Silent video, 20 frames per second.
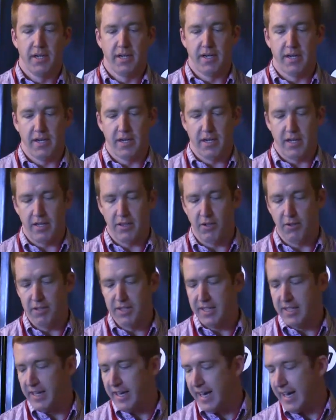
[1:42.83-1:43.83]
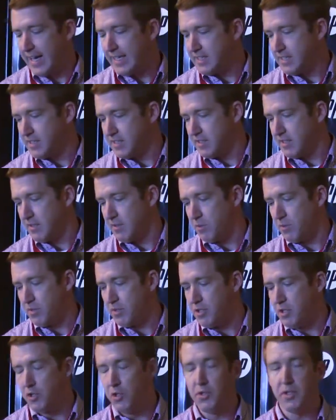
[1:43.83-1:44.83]
Uh, the only thing that I ask is the
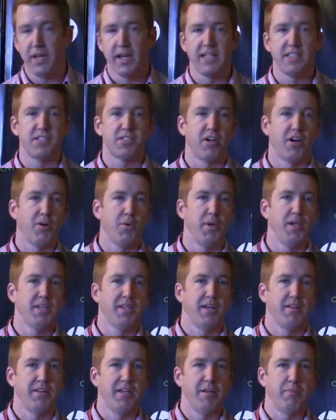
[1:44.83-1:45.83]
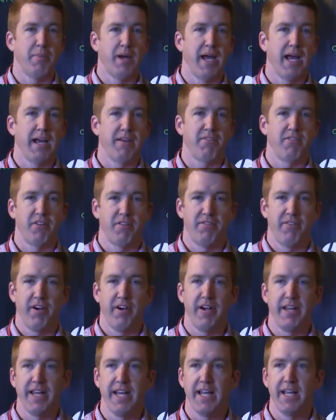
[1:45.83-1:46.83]
two that I start with, I'll need back for the
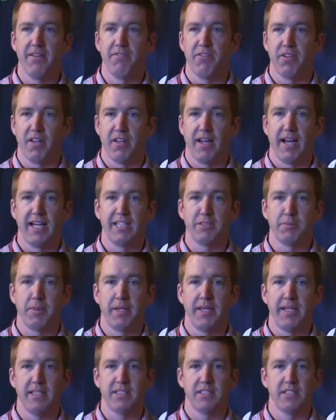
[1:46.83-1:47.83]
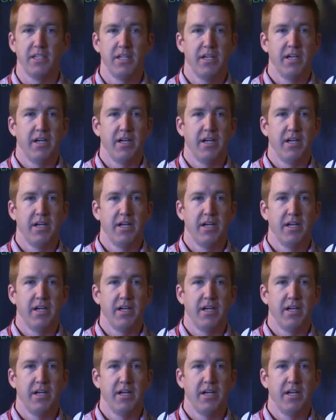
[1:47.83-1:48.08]
very end, for the last piece.